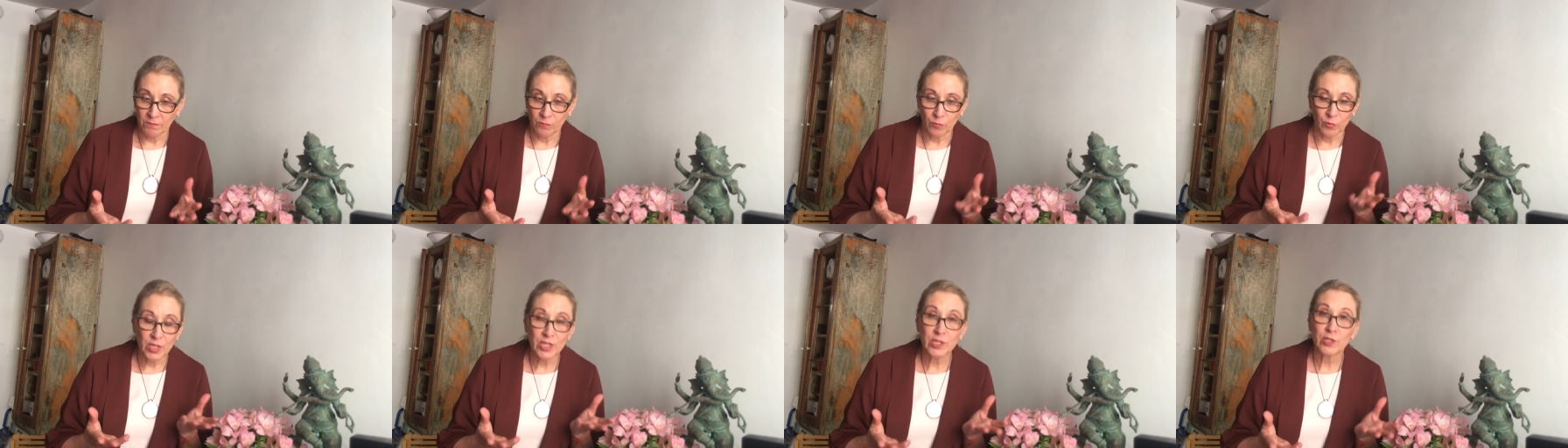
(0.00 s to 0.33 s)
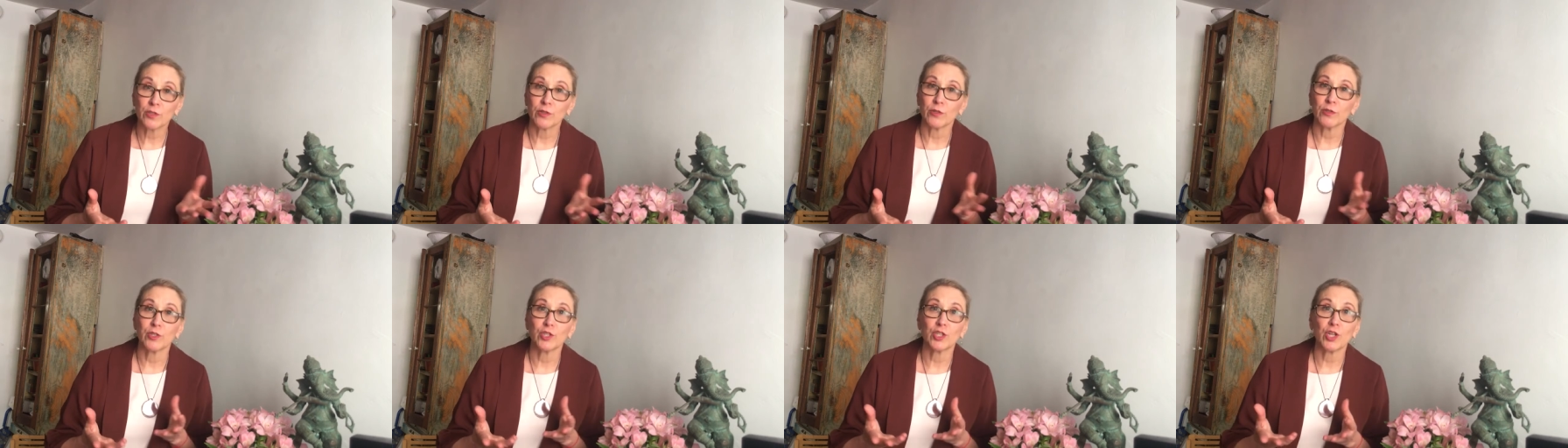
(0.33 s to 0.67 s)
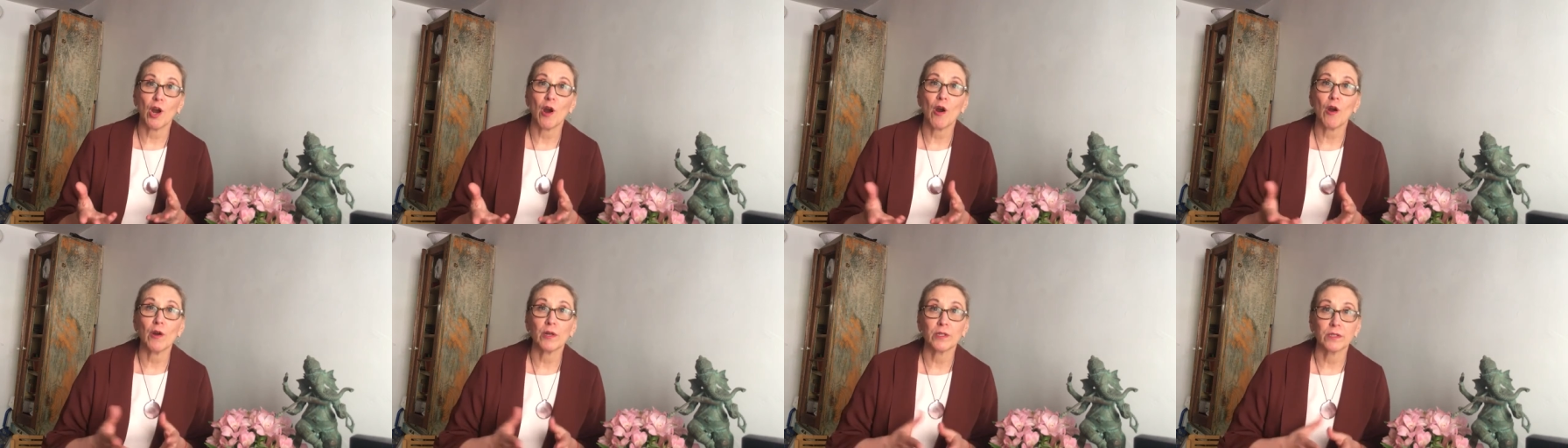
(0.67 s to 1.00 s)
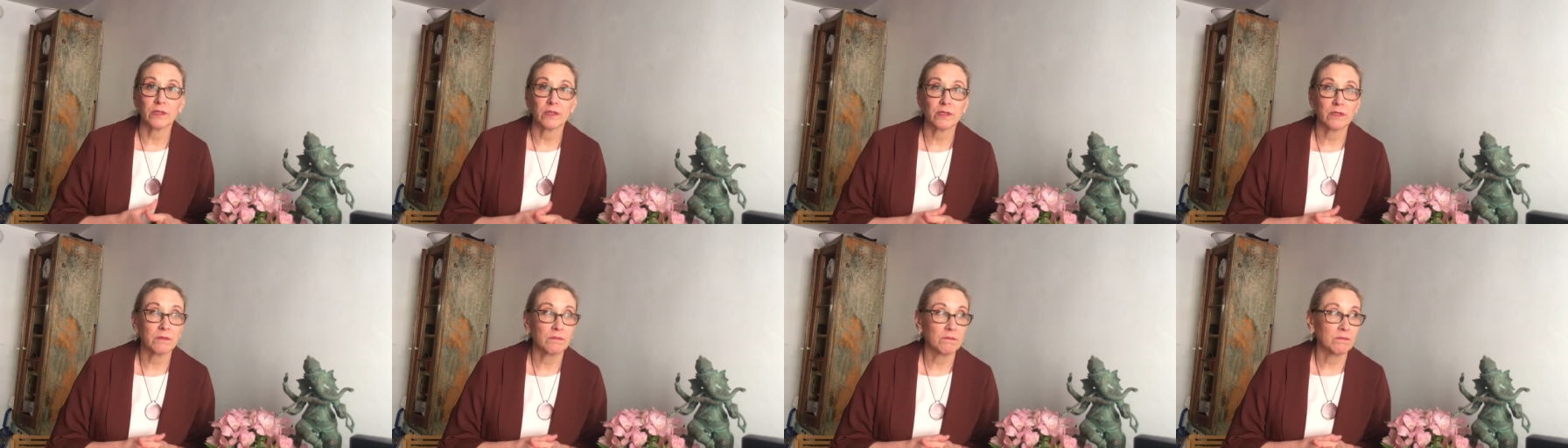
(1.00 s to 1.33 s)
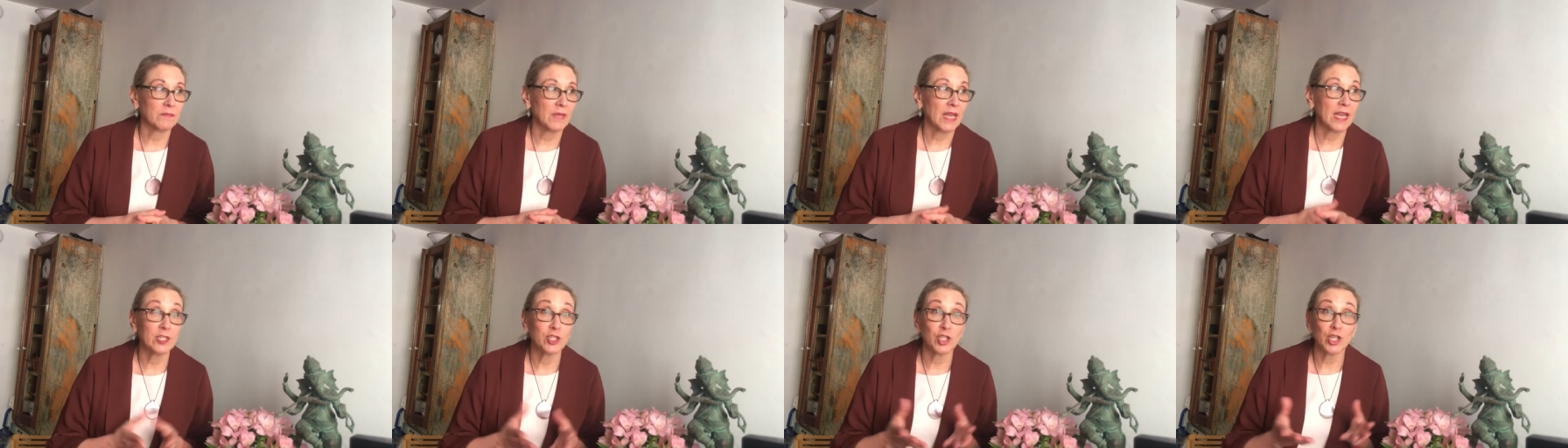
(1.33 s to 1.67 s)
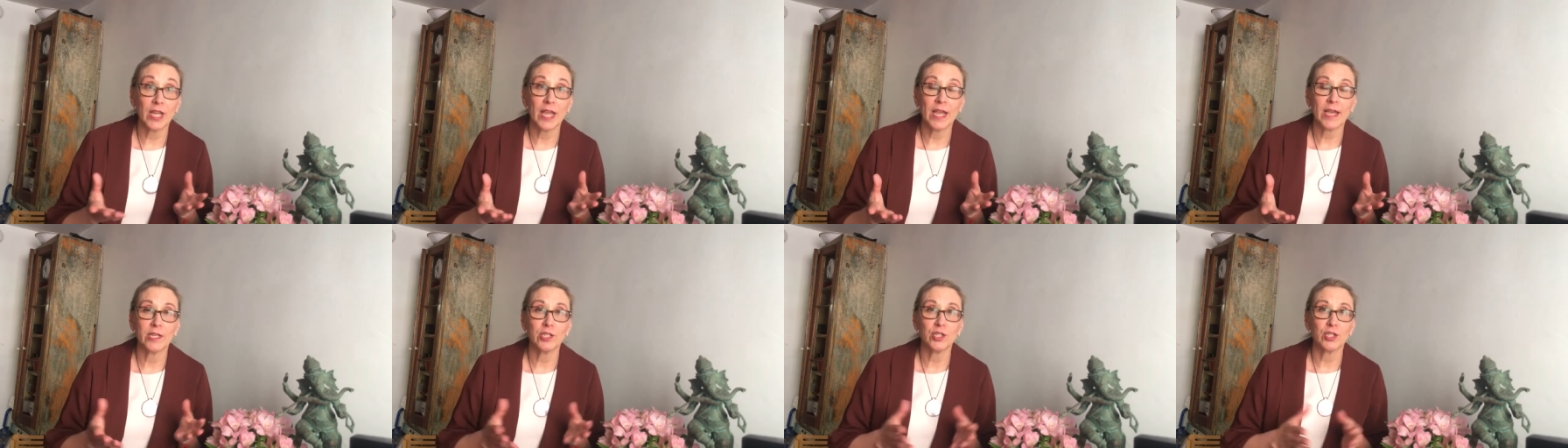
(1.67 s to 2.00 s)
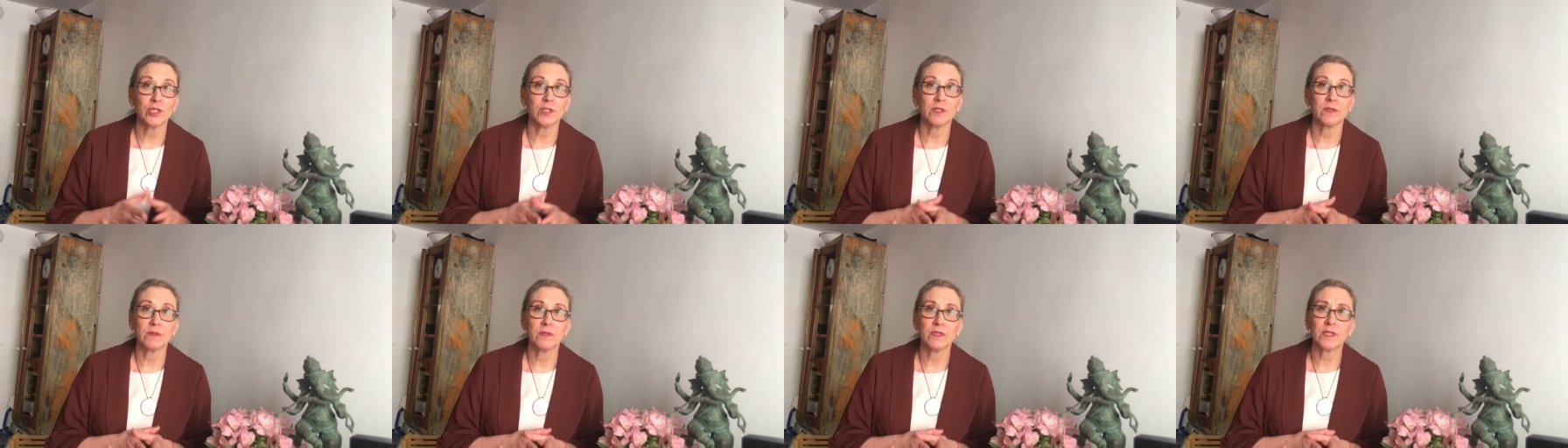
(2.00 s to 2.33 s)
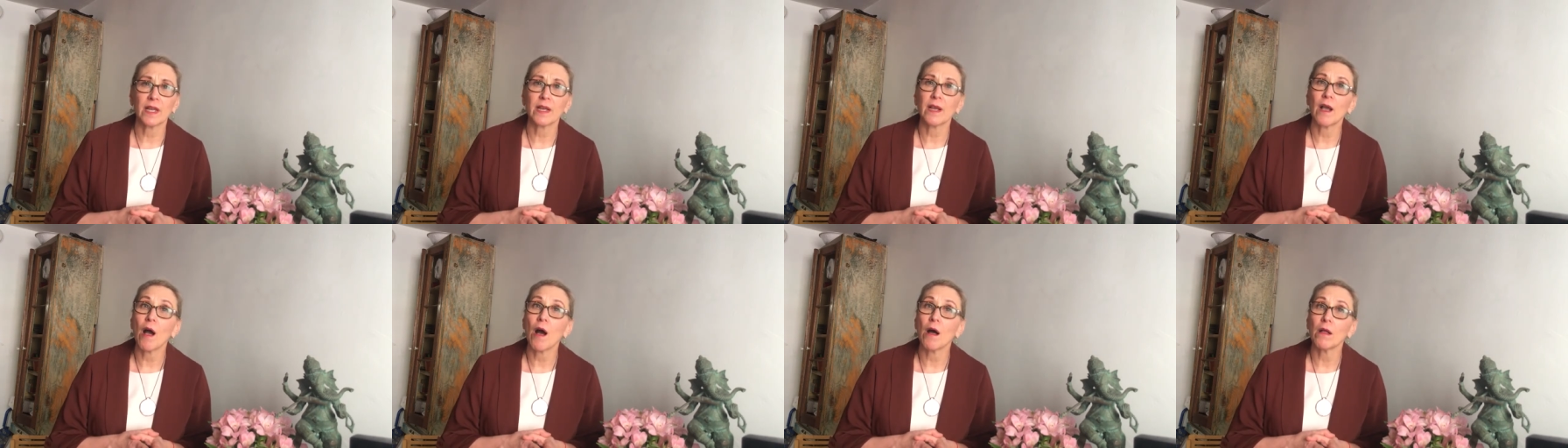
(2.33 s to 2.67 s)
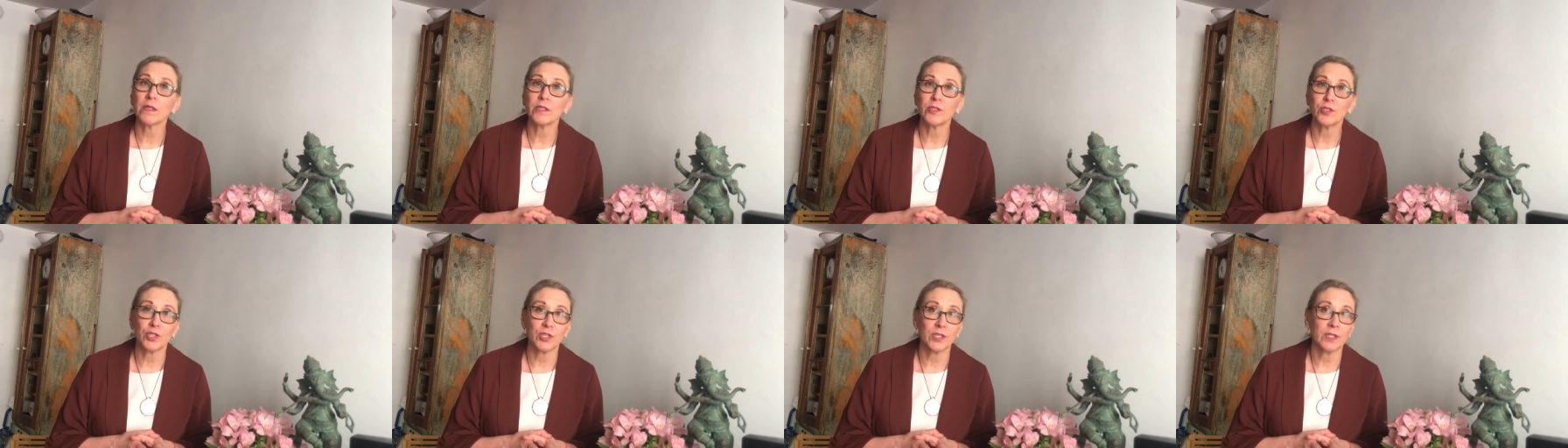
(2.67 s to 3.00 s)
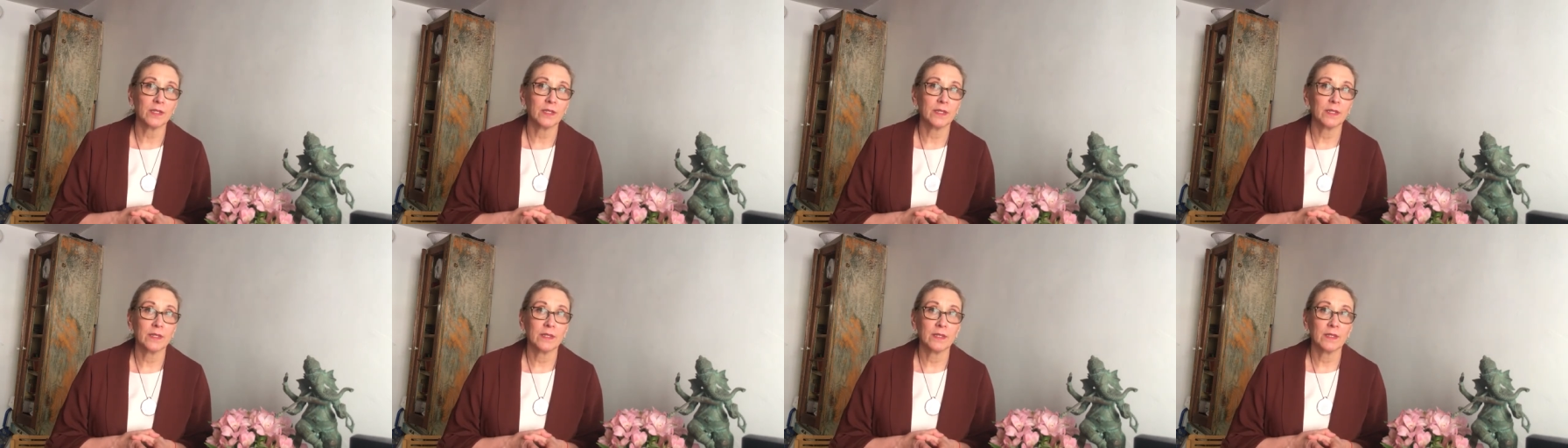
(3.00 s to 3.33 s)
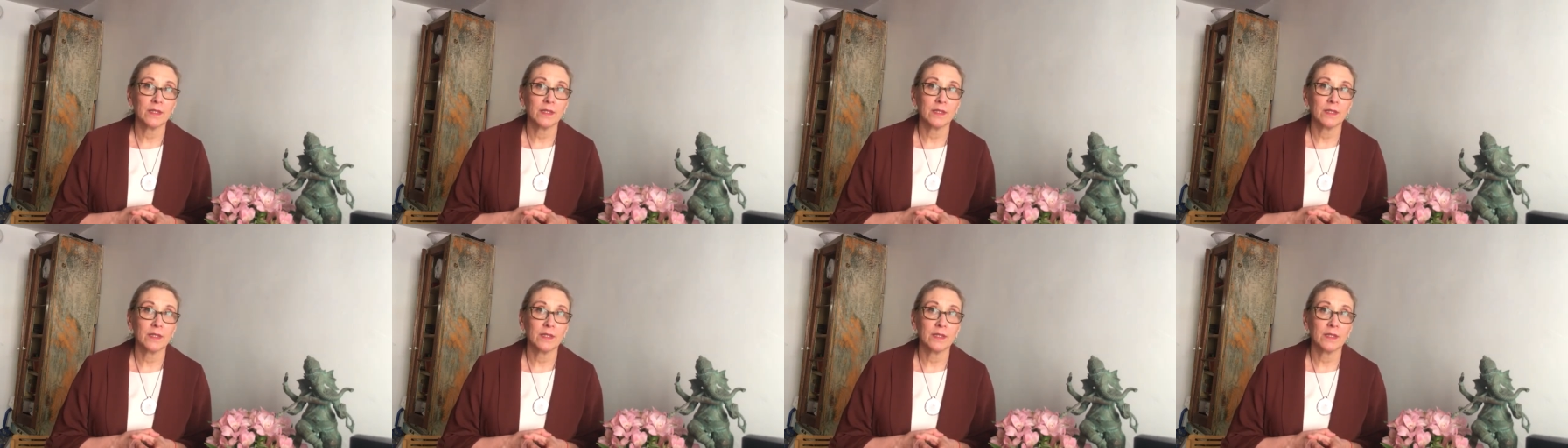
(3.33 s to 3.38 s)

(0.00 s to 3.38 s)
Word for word: research, art, education, psychology.